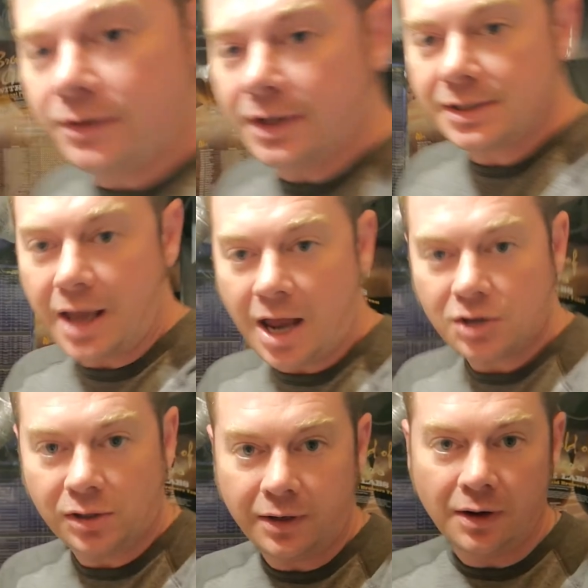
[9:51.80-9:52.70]
of this
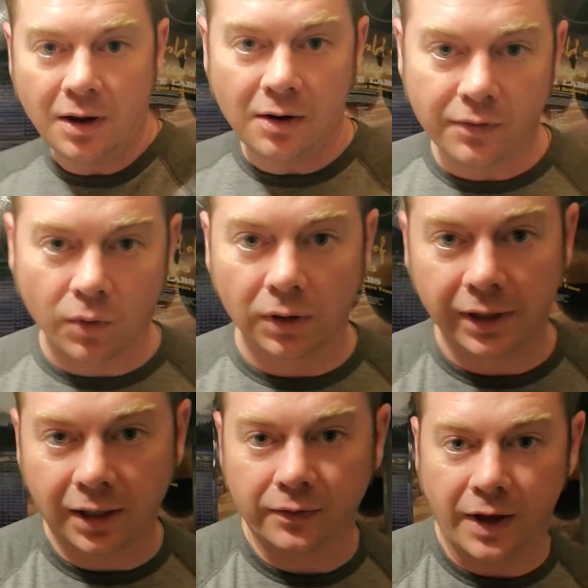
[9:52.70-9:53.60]
actually for a
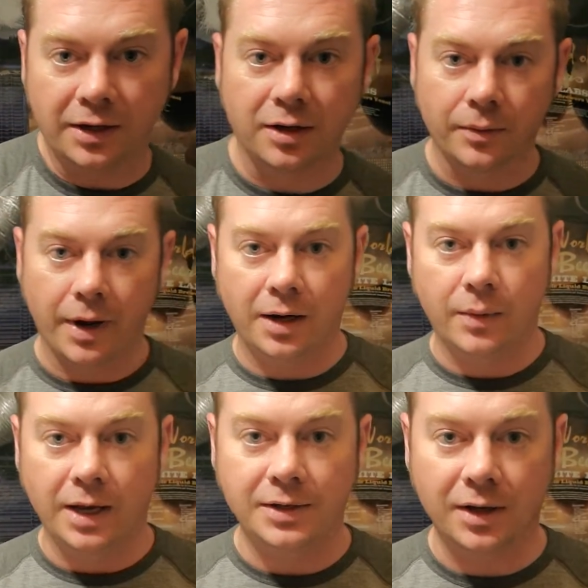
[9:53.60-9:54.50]
little event here right
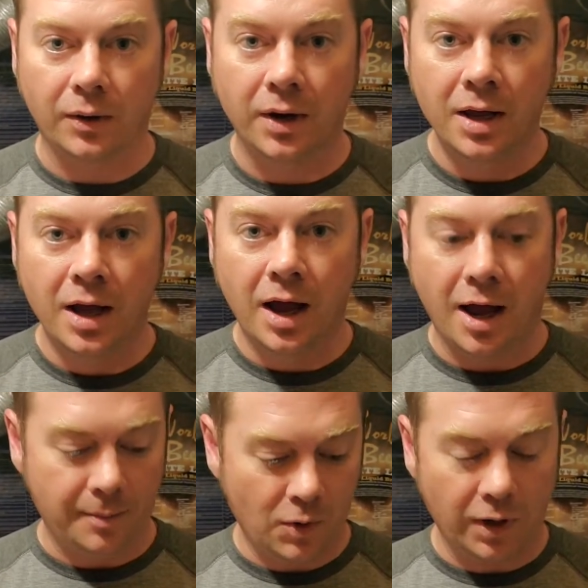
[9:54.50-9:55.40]
away, so
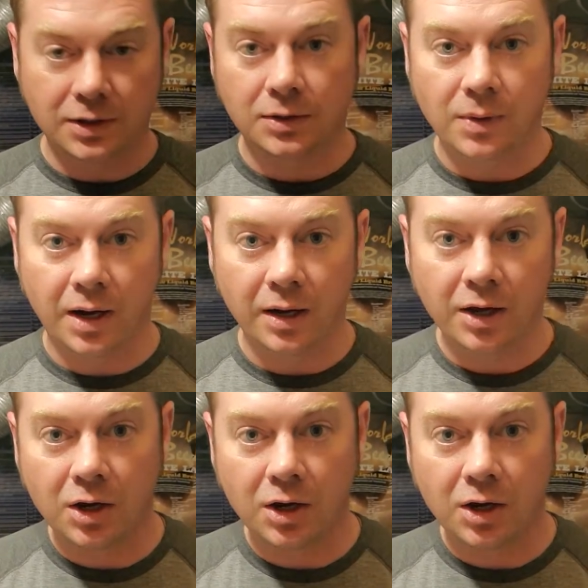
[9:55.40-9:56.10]
I'm going to